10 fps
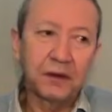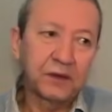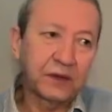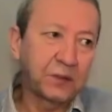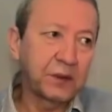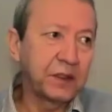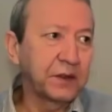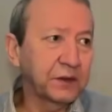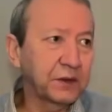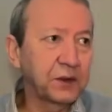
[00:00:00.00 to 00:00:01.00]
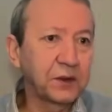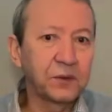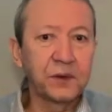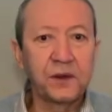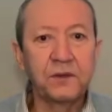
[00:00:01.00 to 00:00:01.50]
some years
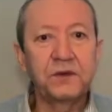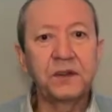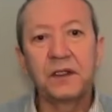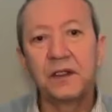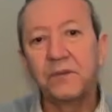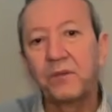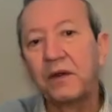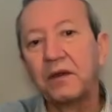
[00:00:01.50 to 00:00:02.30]
ago, we've seen